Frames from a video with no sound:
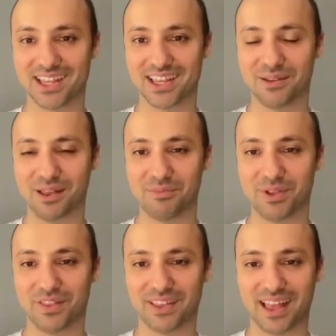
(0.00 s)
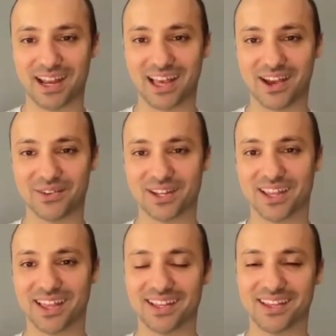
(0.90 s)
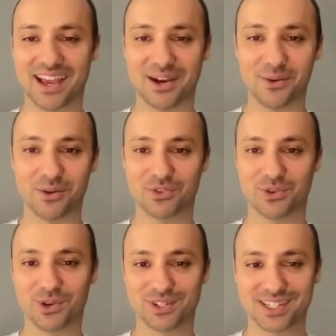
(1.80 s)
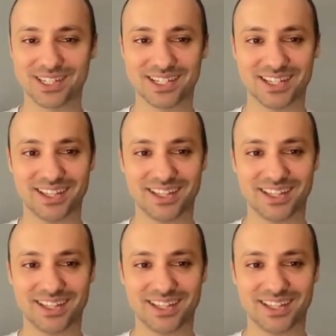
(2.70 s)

and building that out. And now, of course,